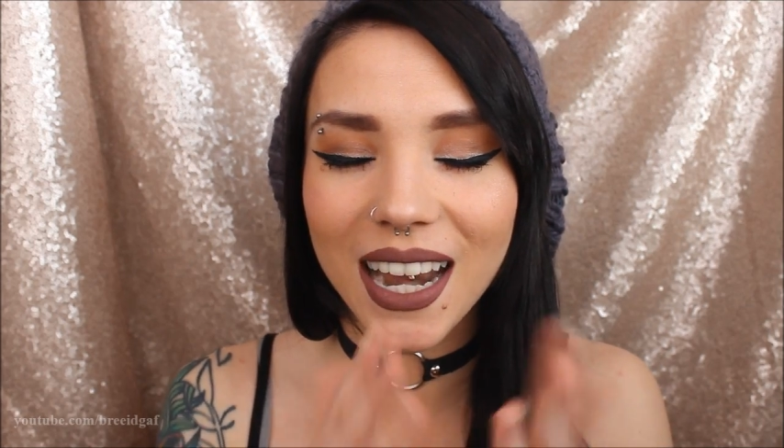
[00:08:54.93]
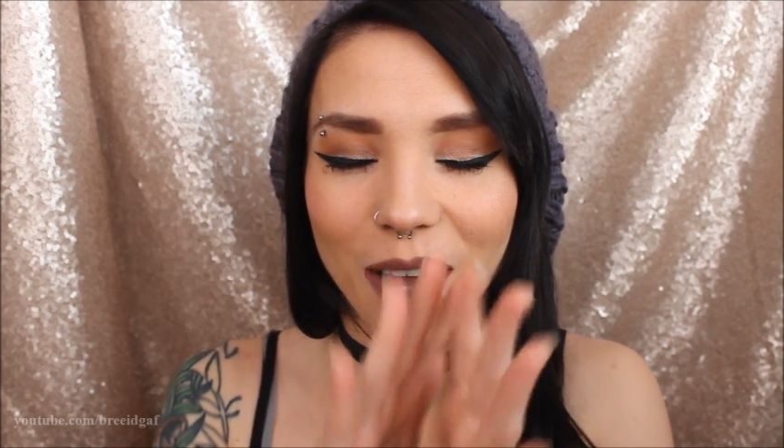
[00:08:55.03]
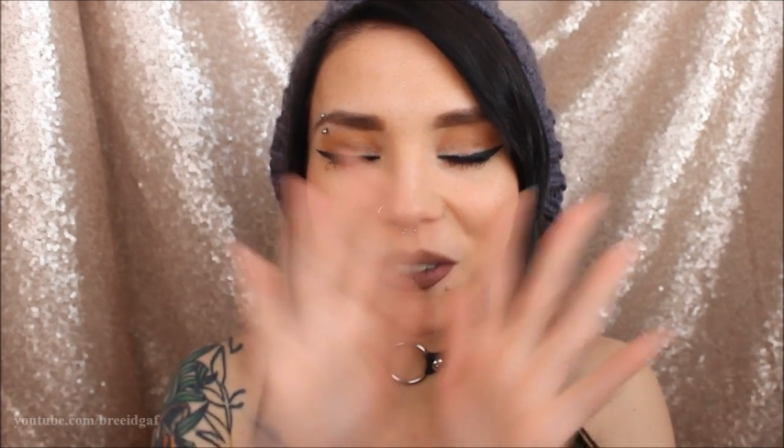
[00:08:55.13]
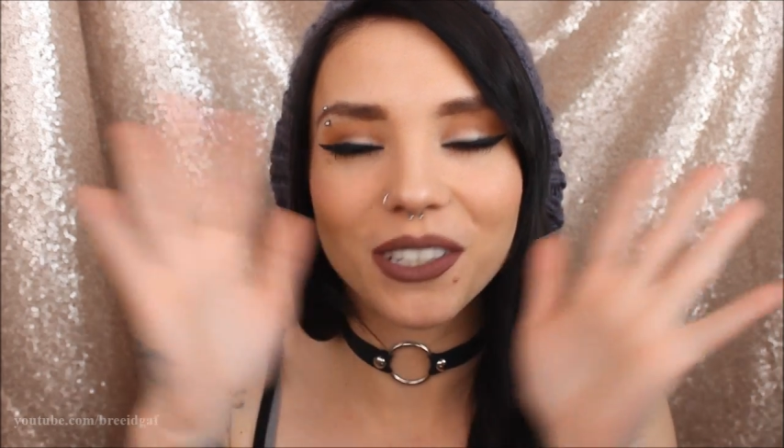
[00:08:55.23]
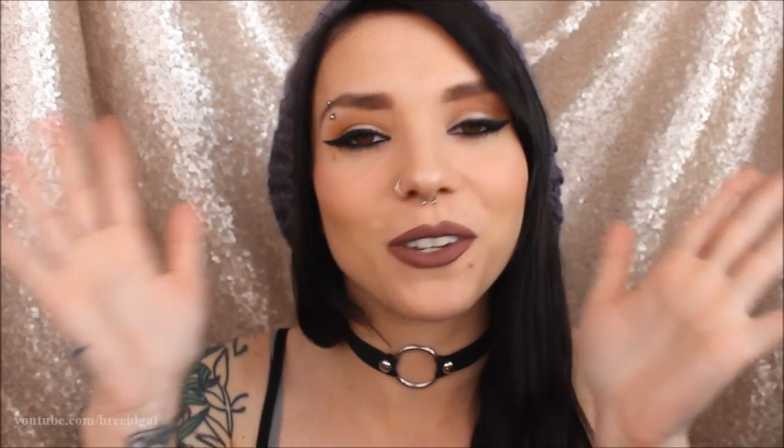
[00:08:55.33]

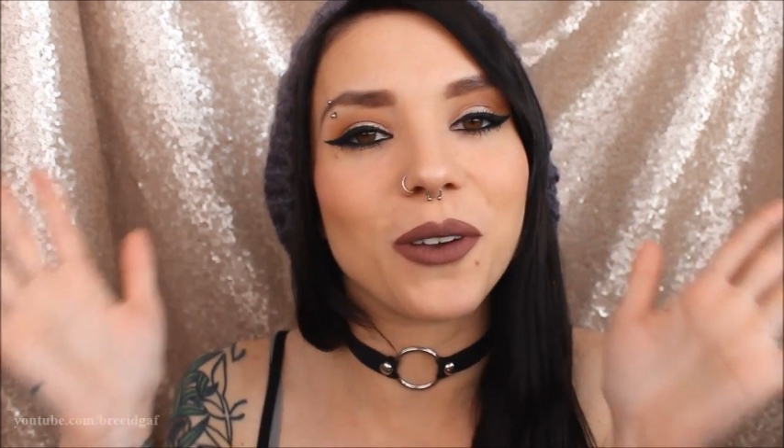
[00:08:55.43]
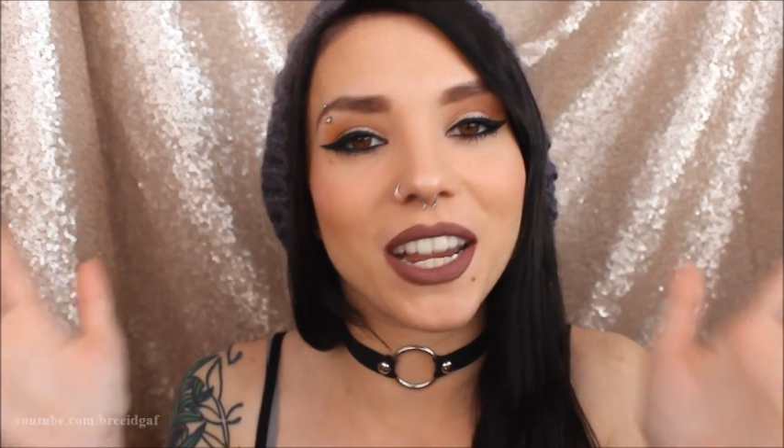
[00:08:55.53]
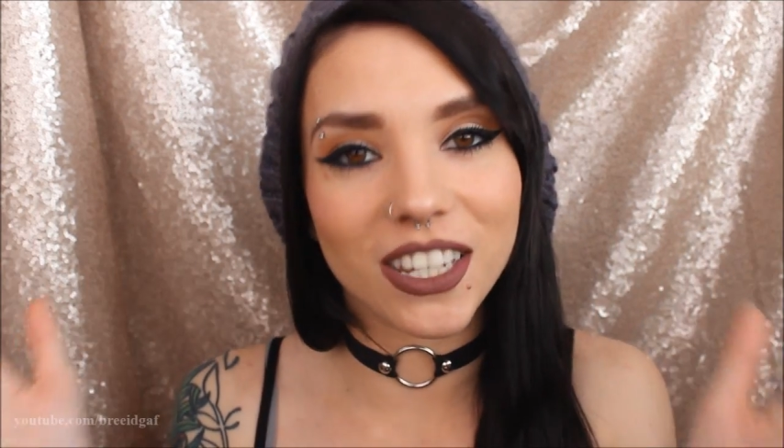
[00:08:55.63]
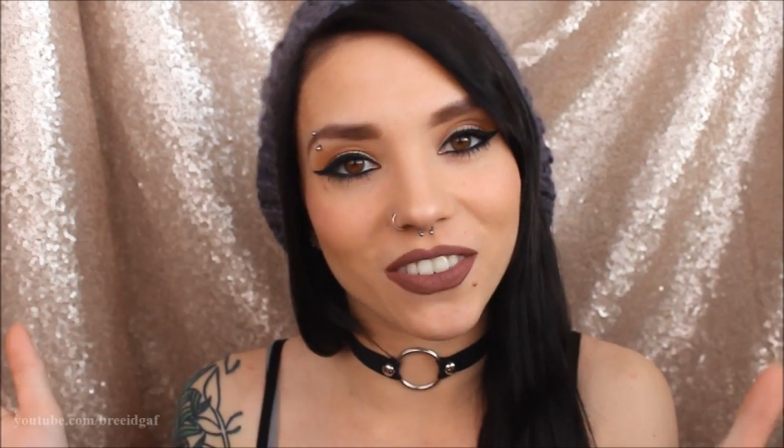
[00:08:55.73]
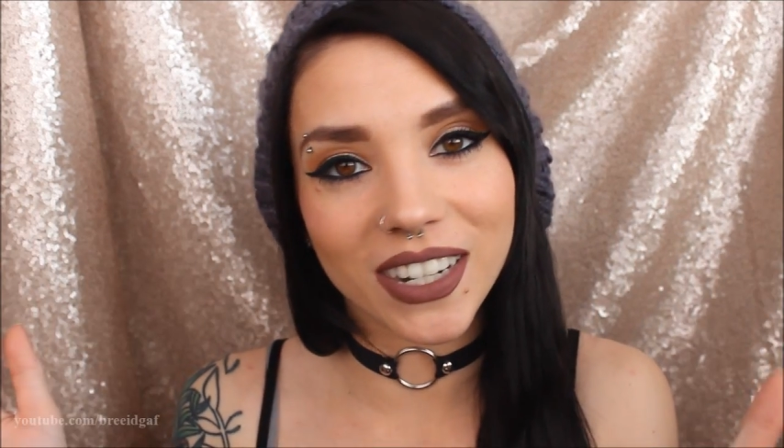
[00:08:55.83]
and I will see you
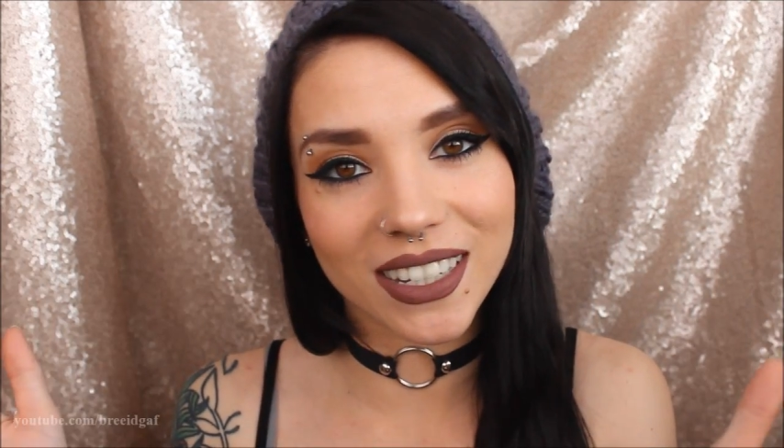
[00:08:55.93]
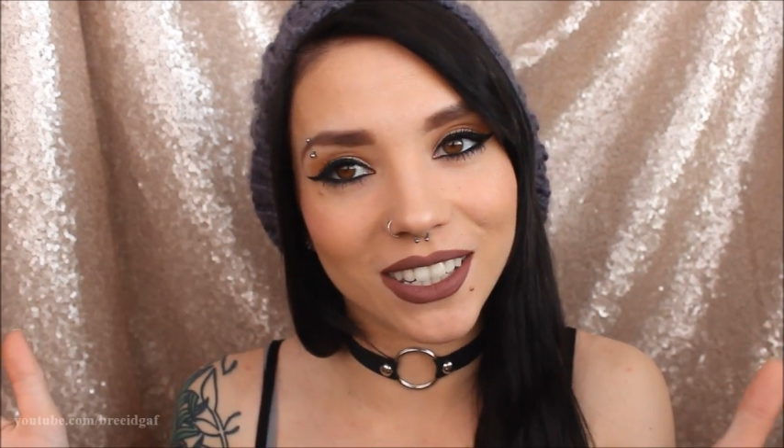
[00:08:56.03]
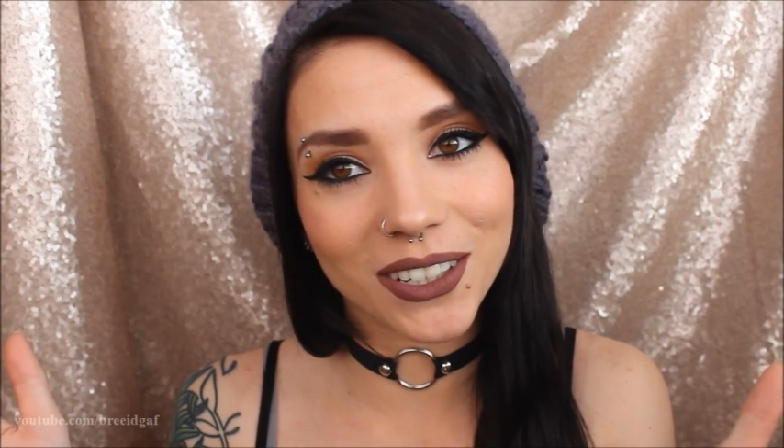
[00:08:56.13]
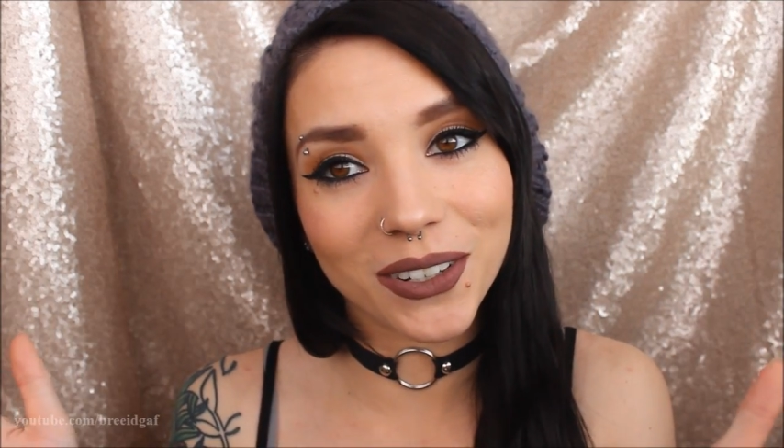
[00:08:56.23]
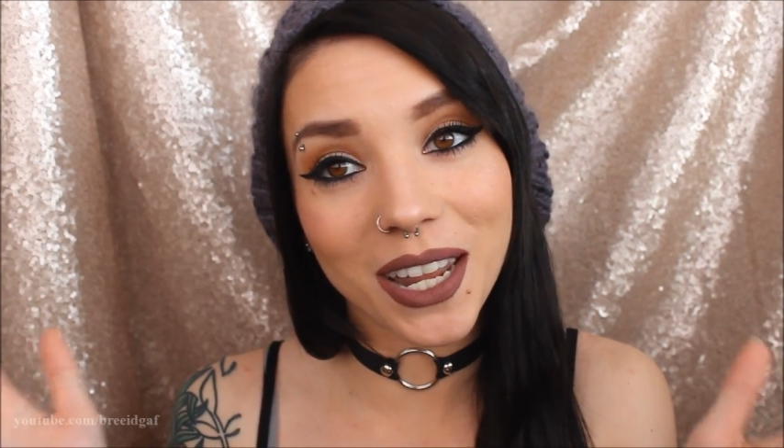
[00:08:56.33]
guys very
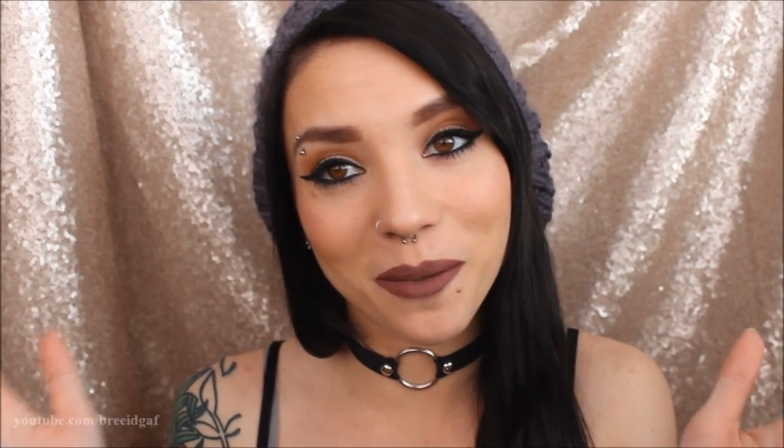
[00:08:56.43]
soon